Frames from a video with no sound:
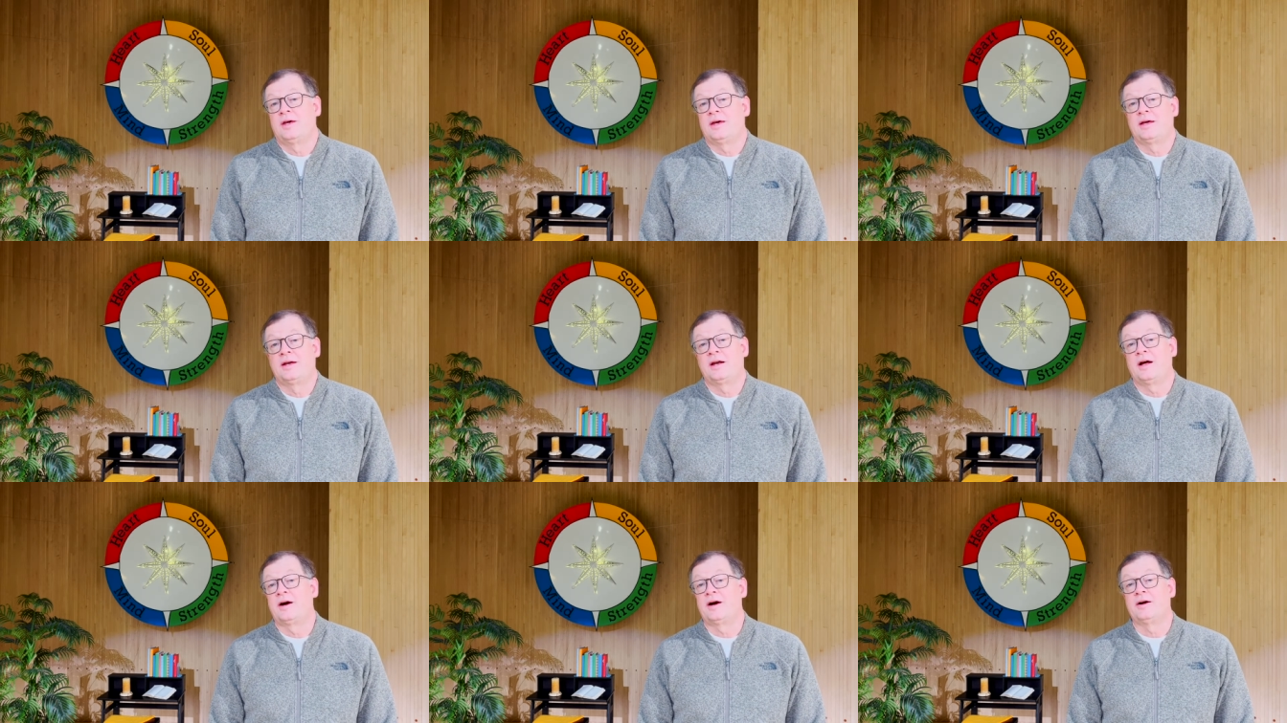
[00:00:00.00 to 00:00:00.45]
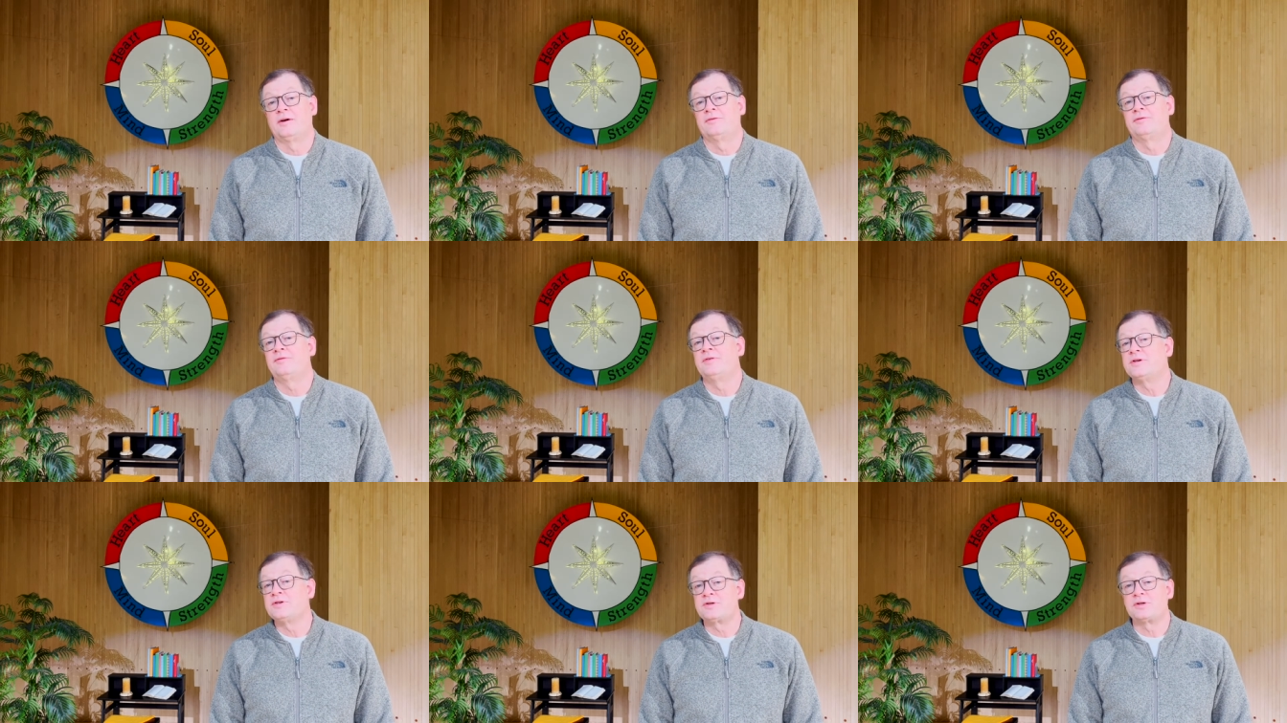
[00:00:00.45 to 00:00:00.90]
and our
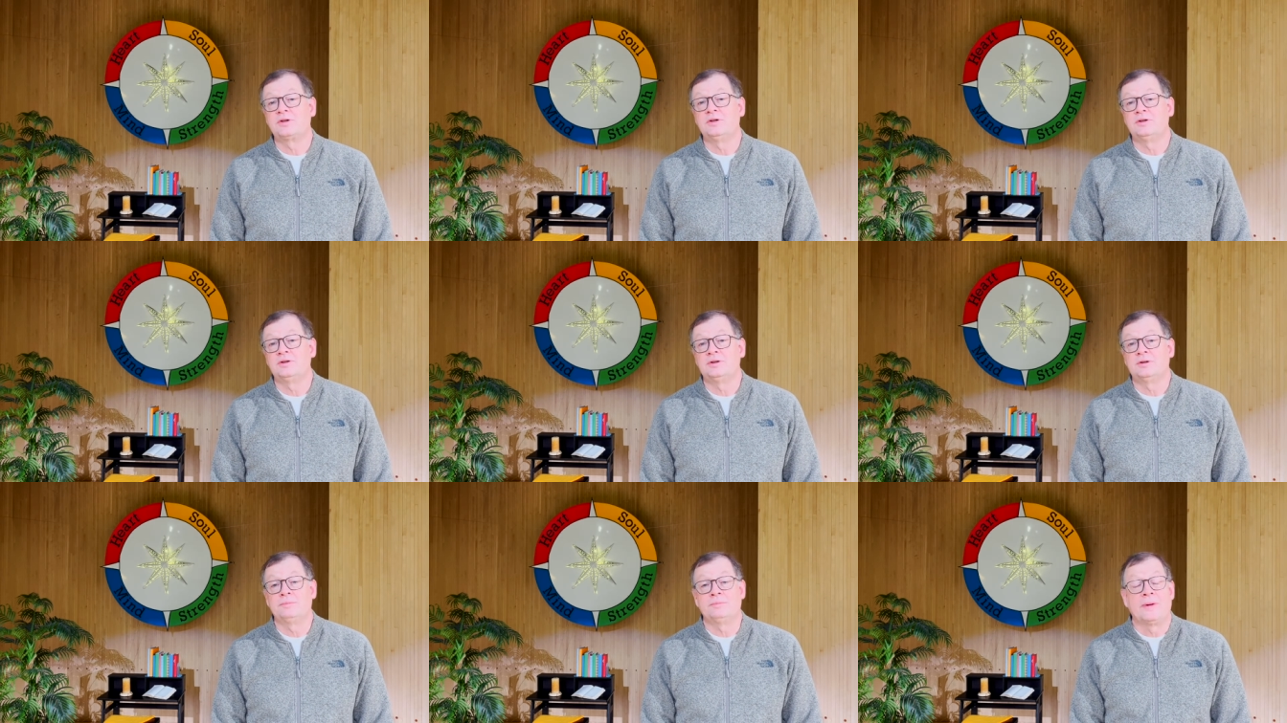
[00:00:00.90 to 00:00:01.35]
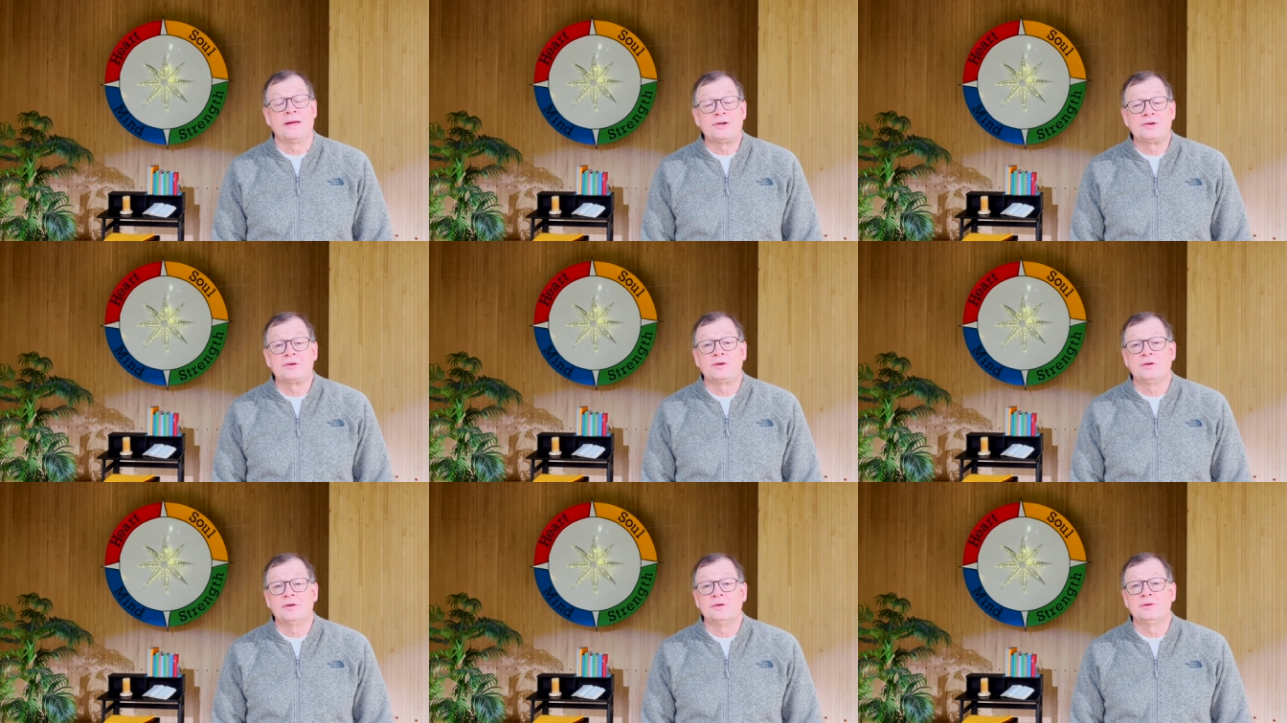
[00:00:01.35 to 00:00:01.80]
physical,
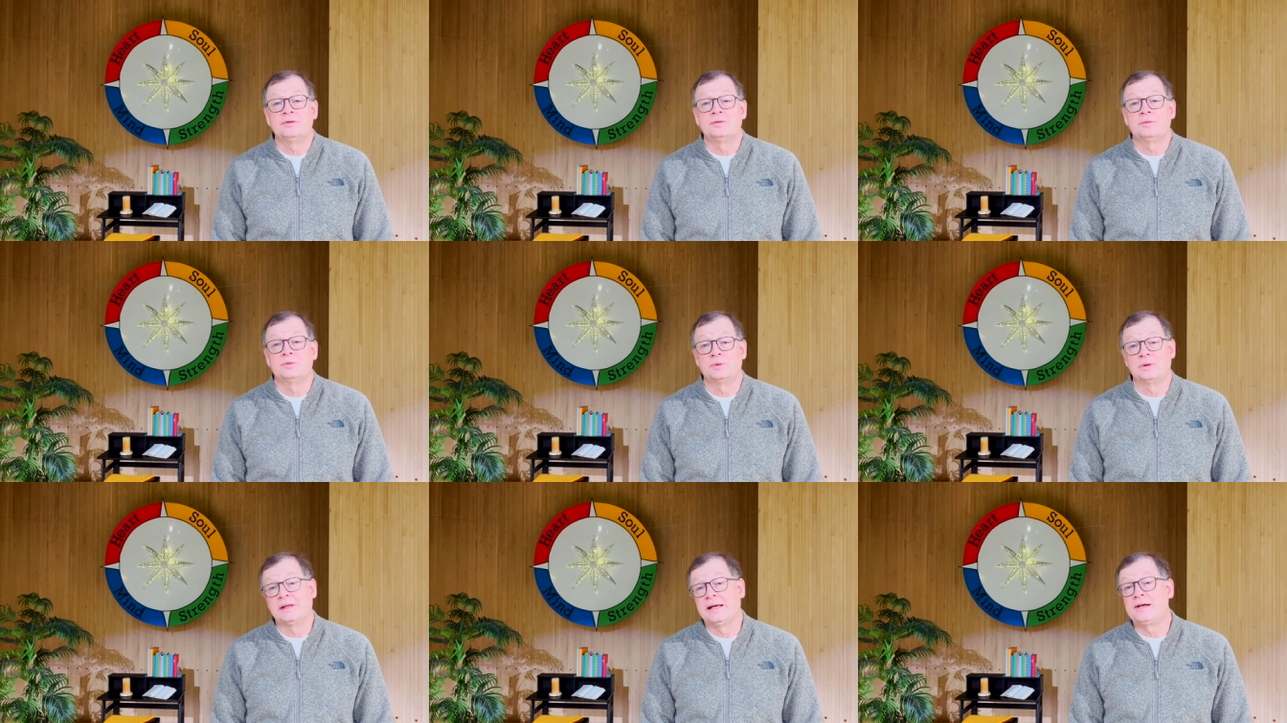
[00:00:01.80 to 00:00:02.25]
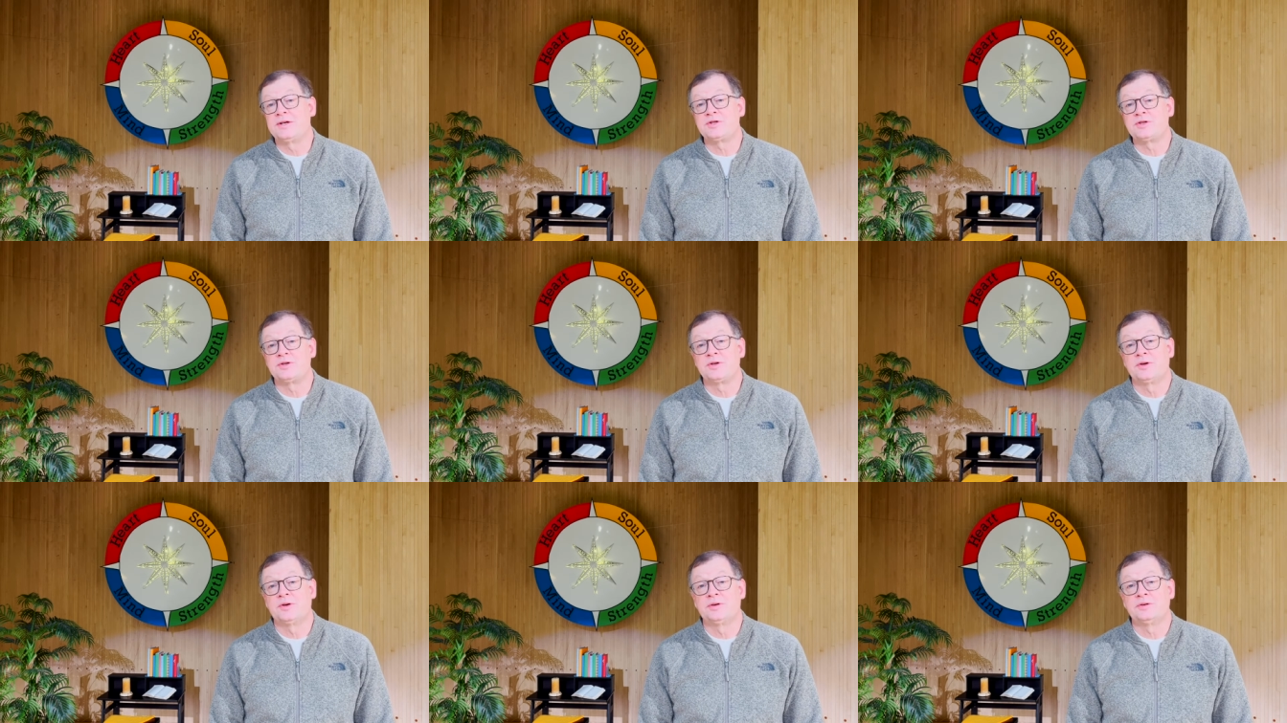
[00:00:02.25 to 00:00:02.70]
mental,
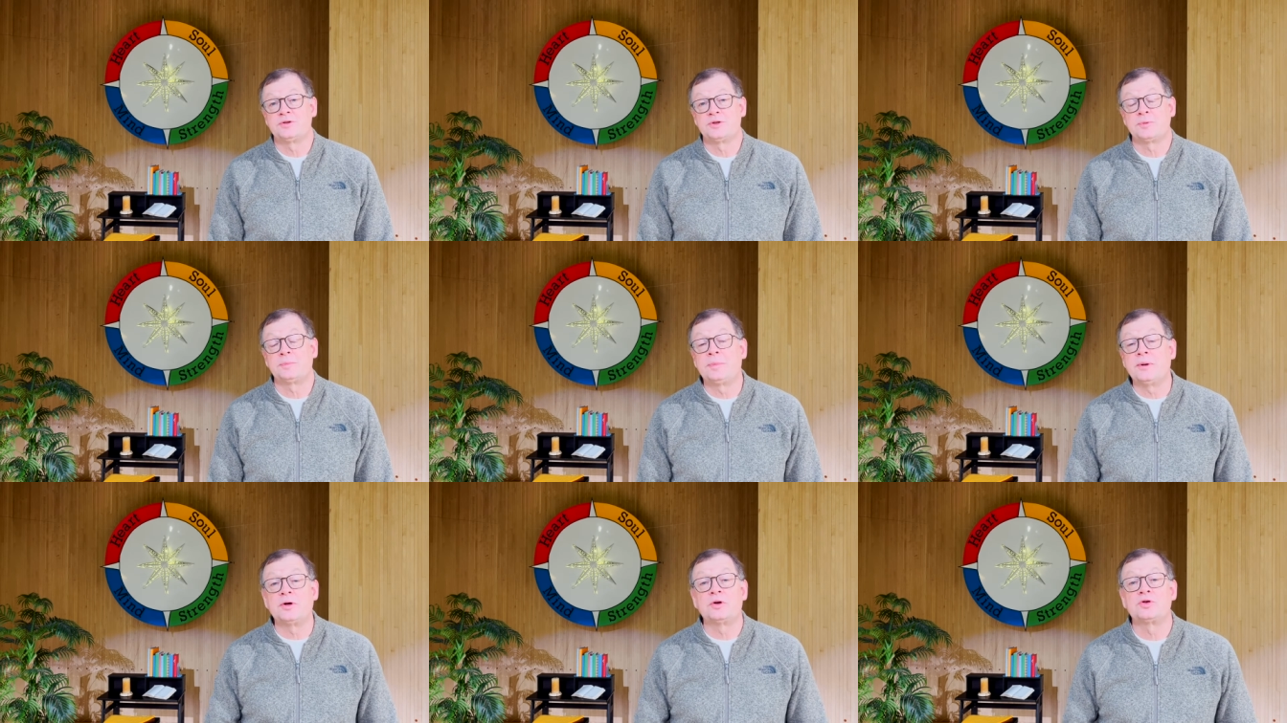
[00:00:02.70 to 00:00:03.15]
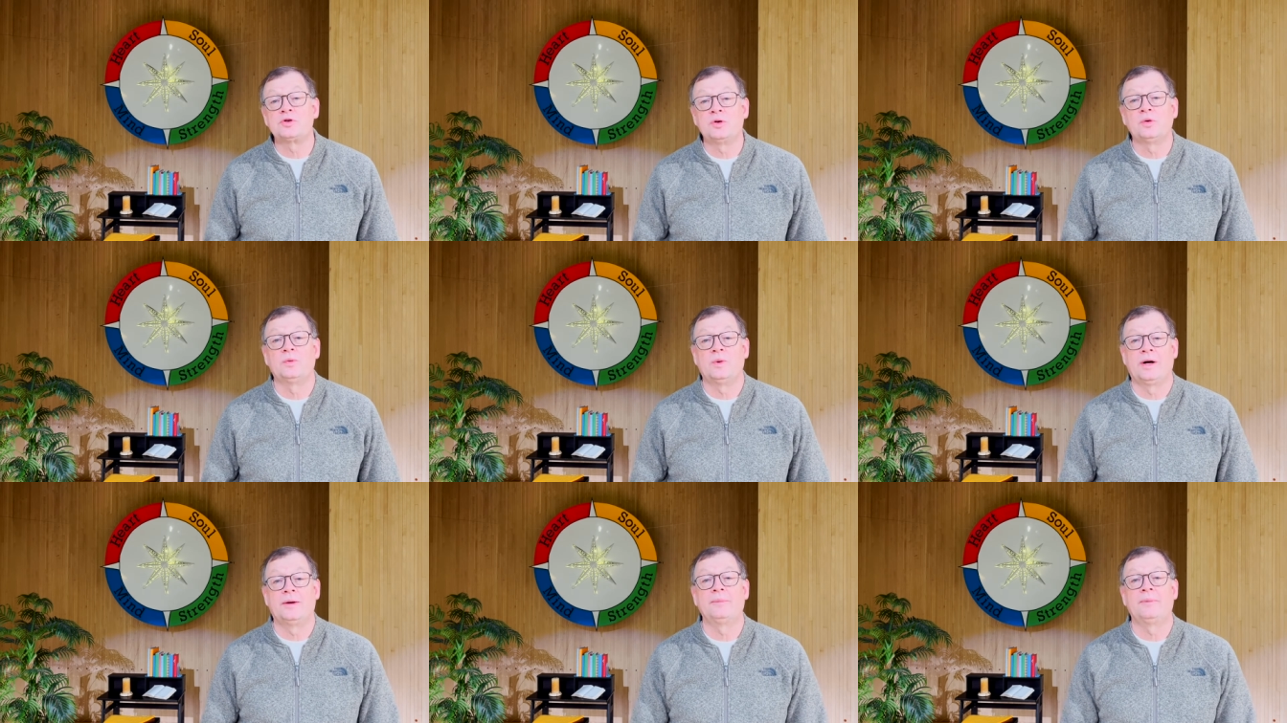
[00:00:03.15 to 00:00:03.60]
relational,
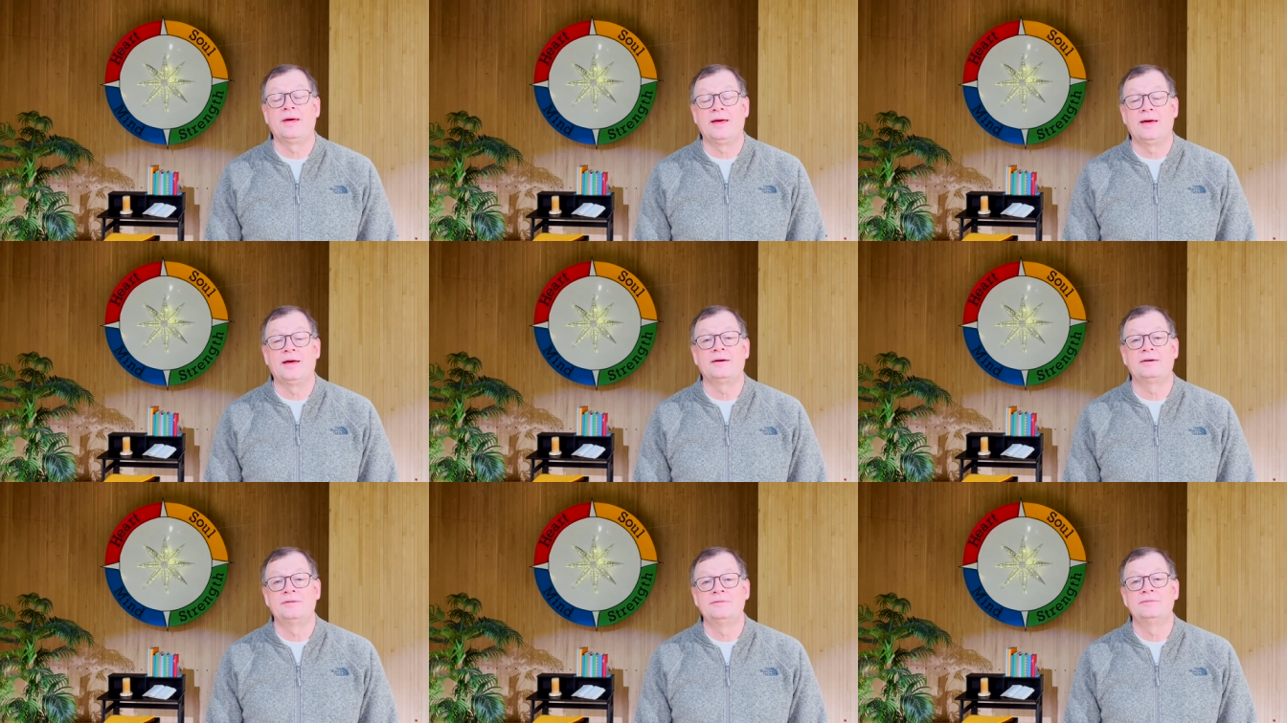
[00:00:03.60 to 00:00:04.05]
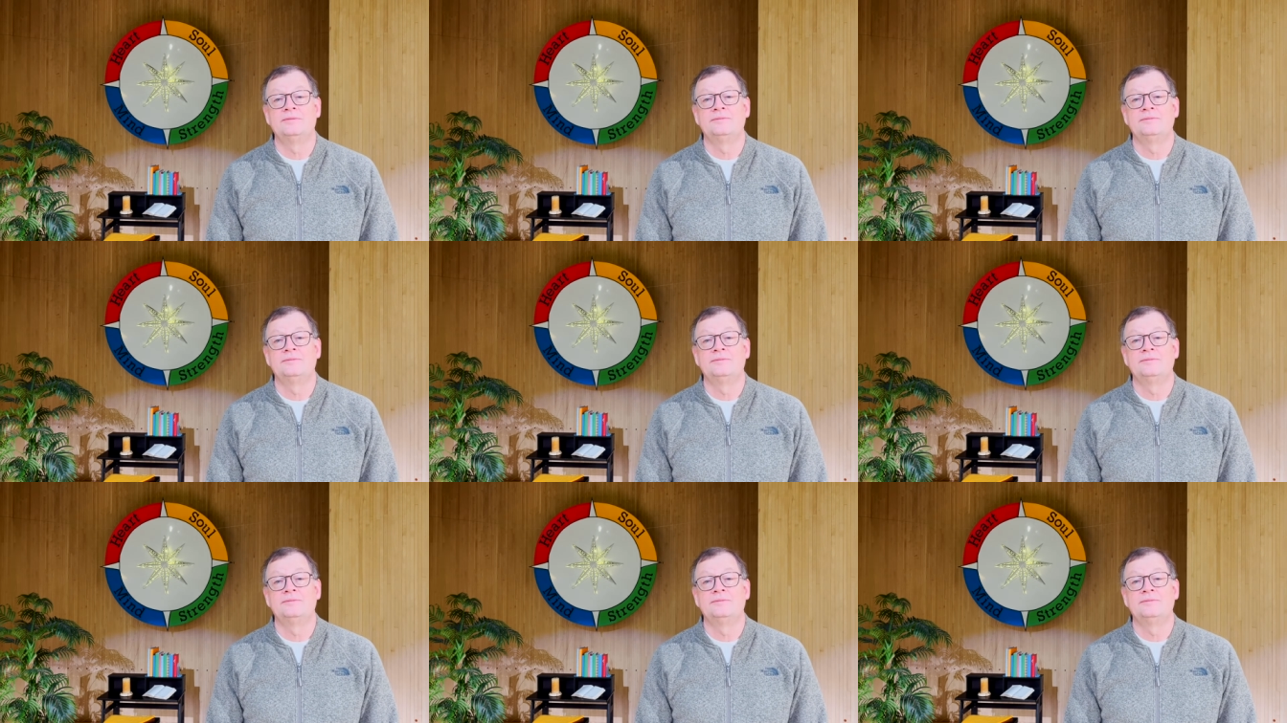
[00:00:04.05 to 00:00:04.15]
spiritual well being.